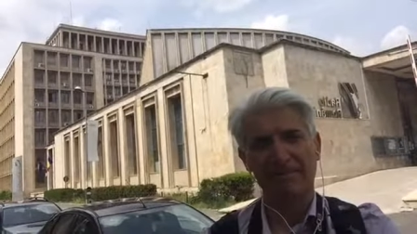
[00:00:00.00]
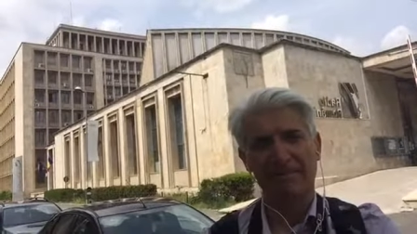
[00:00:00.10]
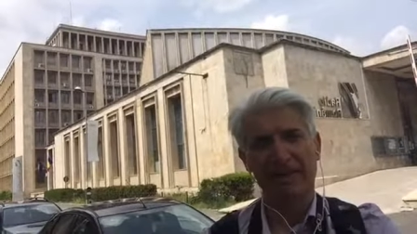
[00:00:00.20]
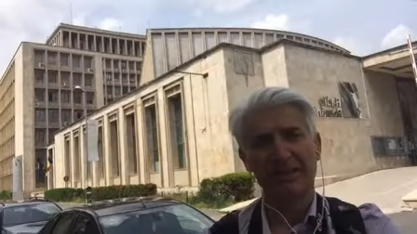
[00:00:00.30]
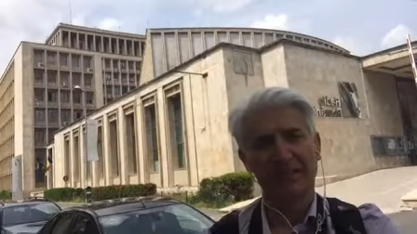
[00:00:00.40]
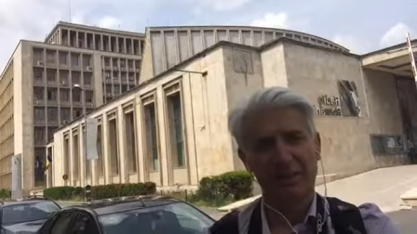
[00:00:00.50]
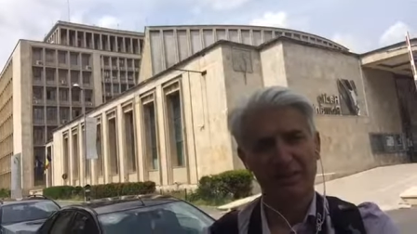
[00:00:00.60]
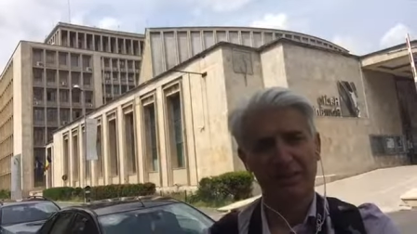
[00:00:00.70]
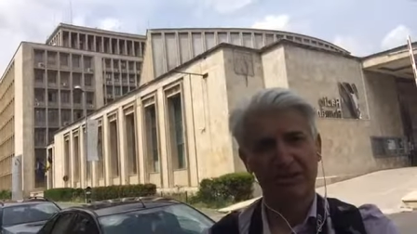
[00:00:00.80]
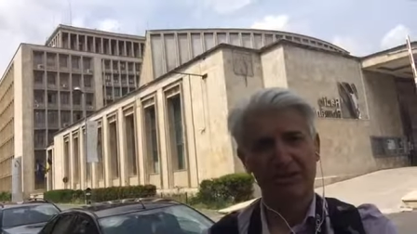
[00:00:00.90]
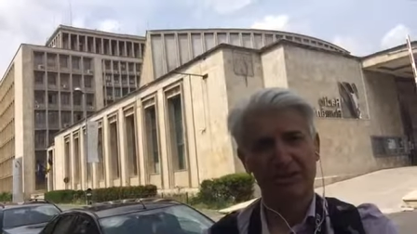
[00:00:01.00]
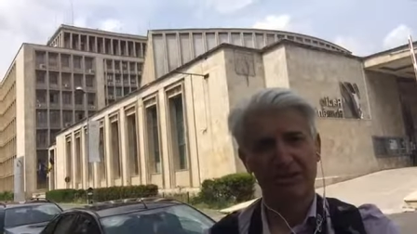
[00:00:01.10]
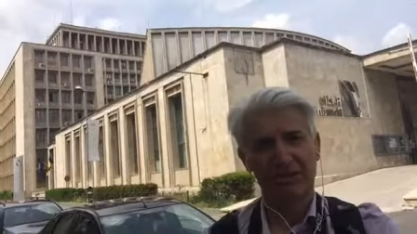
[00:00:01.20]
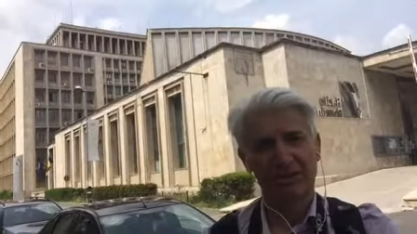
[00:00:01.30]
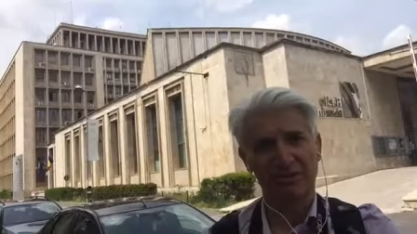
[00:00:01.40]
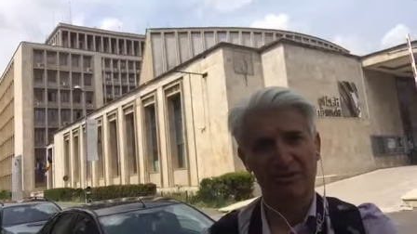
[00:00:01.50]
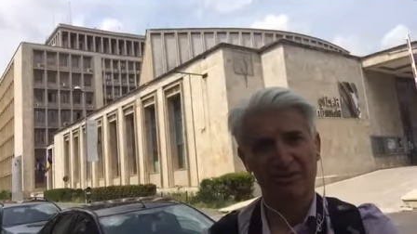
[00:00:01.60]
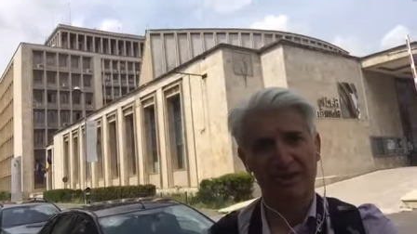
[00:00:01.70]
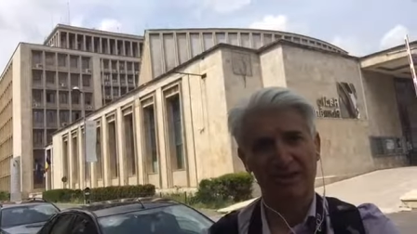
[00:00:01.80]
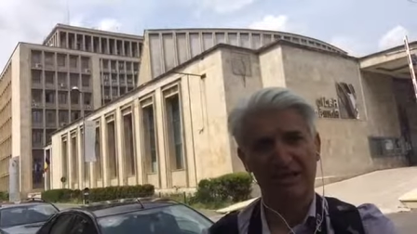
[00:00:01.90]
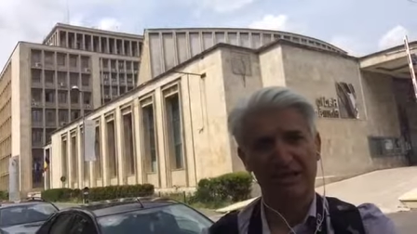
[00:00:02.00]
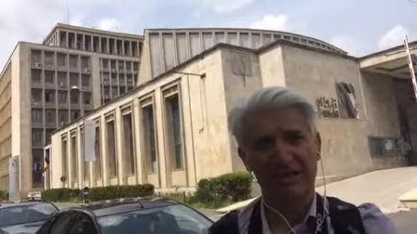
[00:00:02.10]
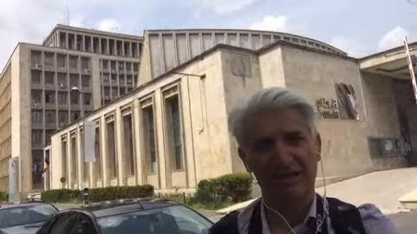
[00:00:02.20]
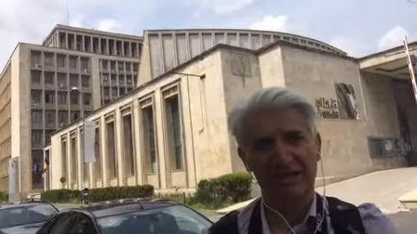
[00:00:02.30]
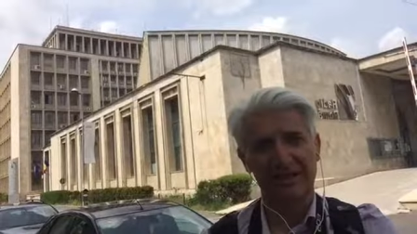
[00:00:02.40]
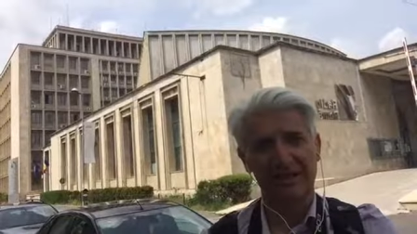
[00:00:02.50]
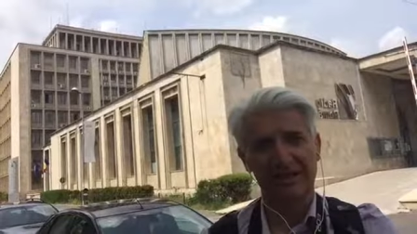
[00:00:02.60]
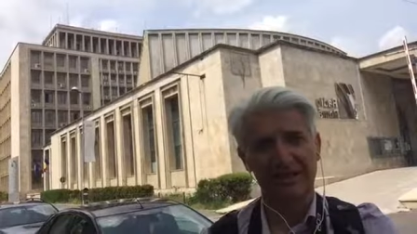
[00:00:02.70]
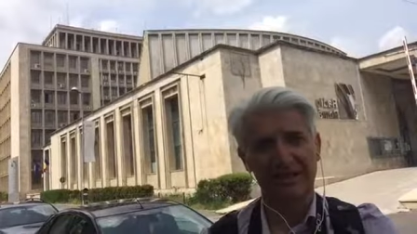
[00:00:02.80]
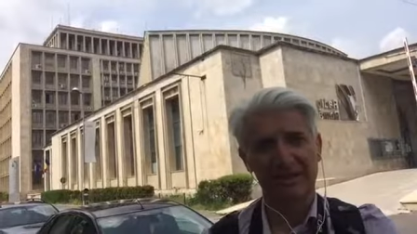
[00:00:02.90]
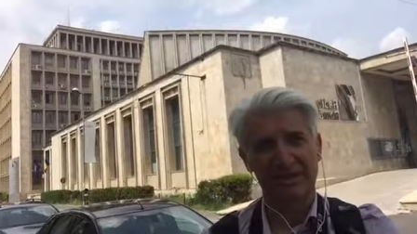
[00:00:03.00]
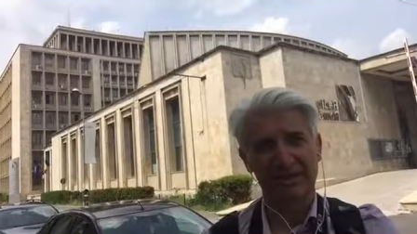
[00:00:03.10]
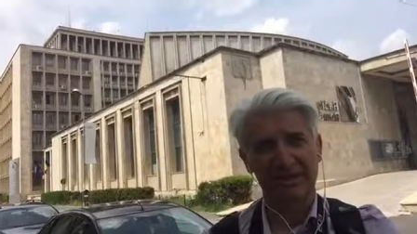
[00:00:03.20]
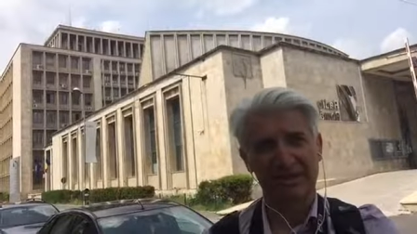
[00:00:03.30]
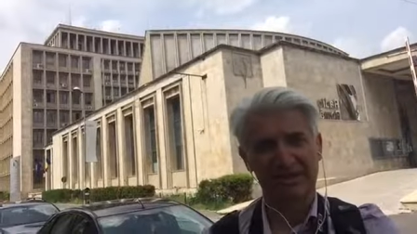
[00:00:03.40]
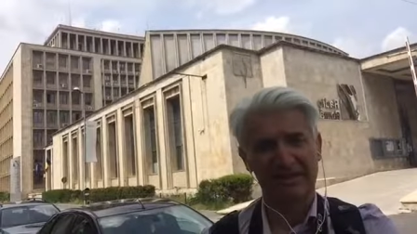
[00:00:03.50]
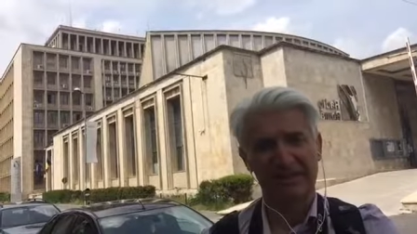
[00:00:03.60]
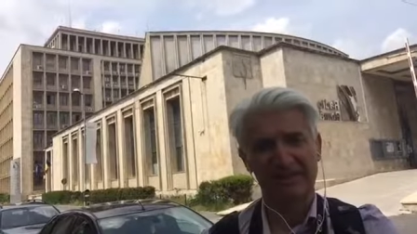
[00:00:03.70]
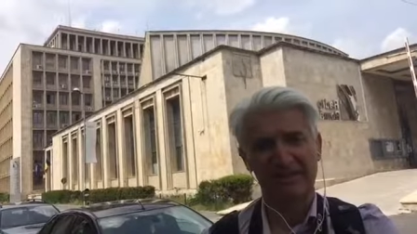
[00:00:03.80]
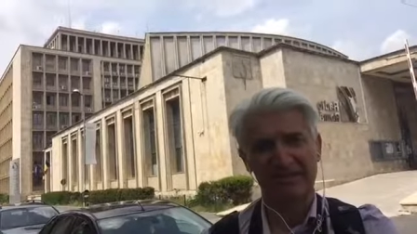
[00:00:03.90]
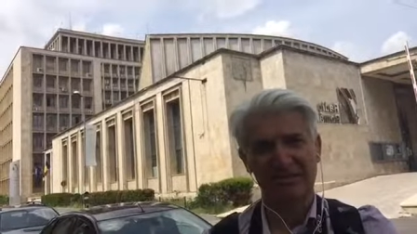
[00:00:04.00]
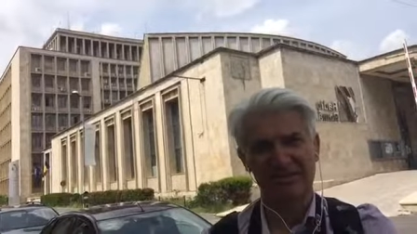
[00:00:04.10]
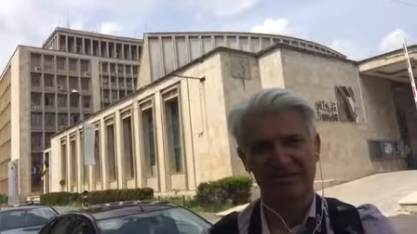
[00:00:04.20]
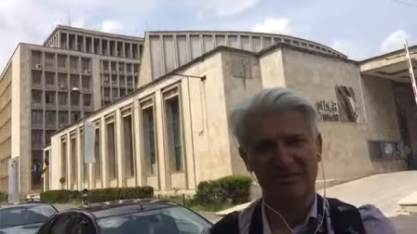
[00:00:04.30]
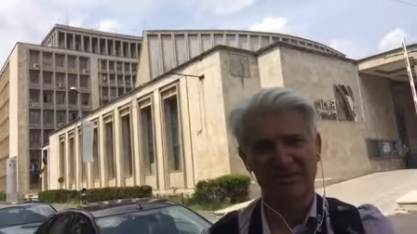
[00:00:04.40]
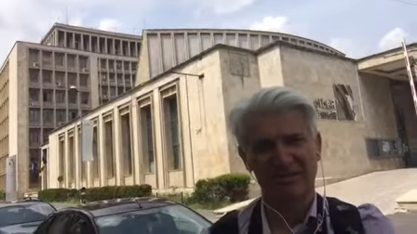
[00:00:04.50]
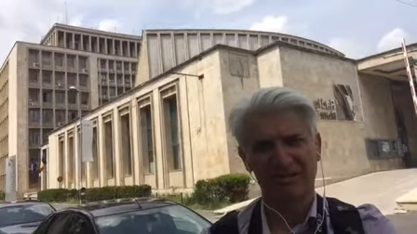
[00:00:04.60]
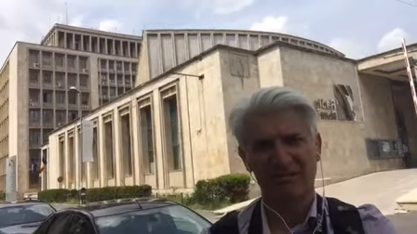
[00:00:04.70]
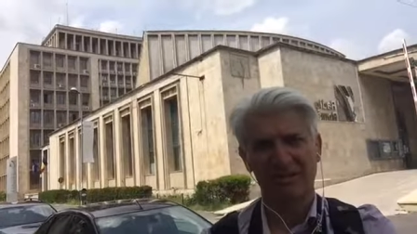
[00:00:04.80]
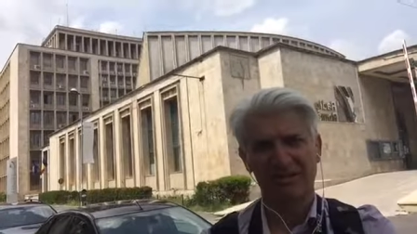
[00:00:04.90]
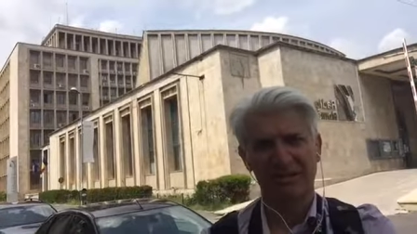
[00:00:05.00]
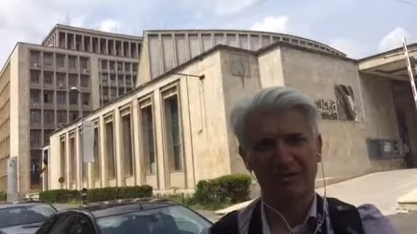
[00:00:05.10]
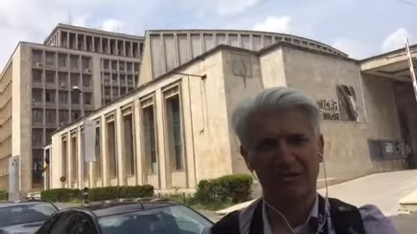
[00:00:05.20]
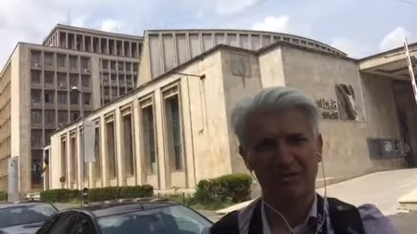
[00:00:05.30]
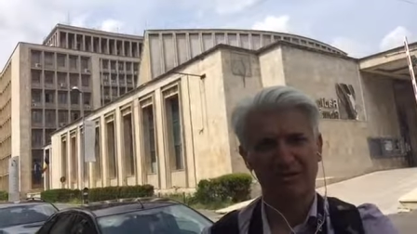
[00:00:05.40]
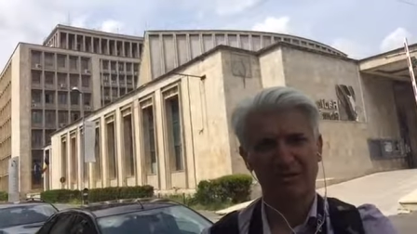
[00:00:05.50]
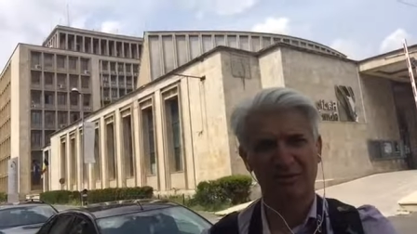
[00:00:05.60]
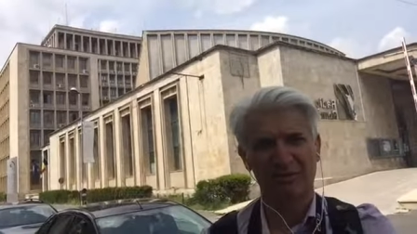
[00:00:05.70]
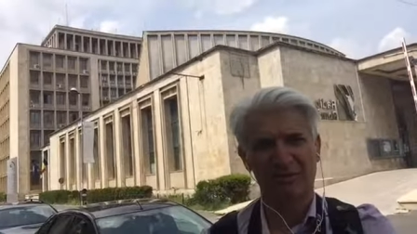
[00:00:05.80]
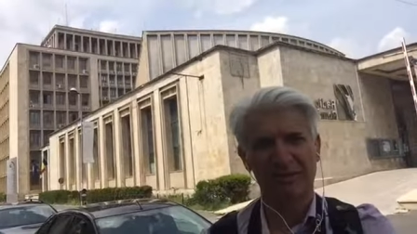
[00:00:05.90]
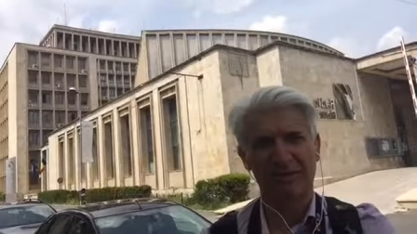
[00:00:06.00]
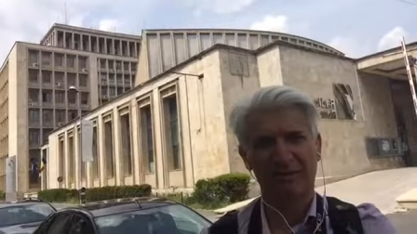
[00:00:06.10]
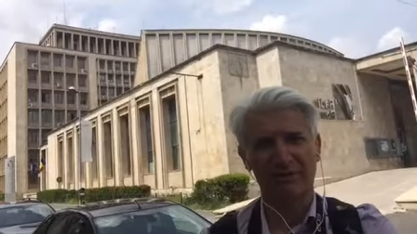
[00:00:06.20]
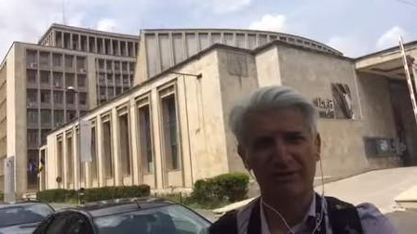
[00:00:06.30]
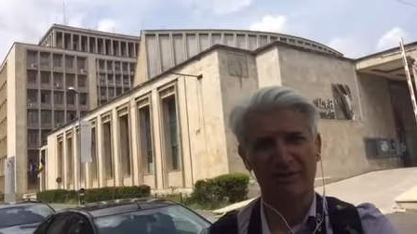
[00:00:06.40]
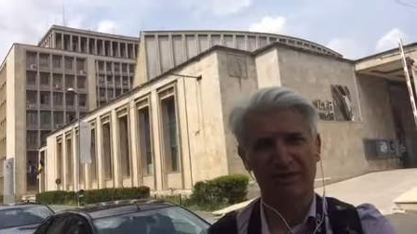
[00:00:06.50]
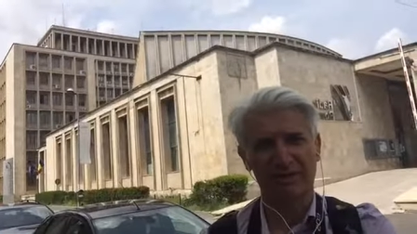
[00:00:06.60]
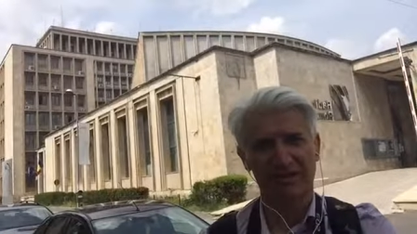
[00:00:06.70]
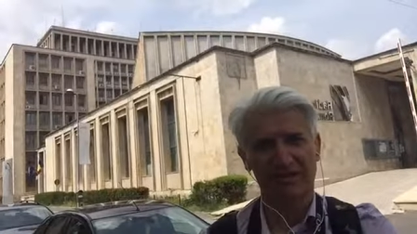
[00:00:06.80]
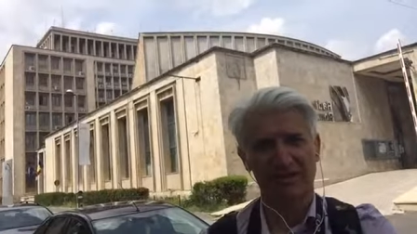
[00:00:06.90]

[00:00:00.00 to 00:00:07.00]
anti-communist revolution of 1989, in December 1989, this was one of the strongholds of the revolutionaries.